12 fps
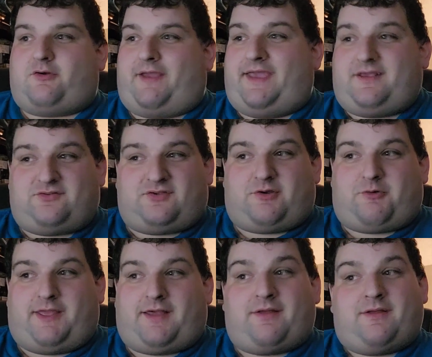Hank
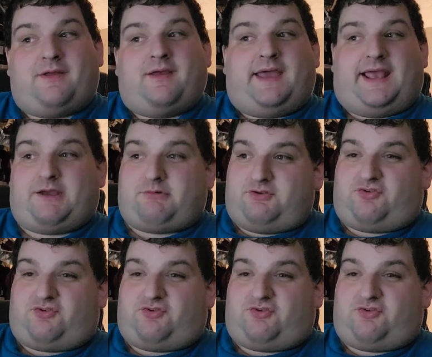Azaria, Harry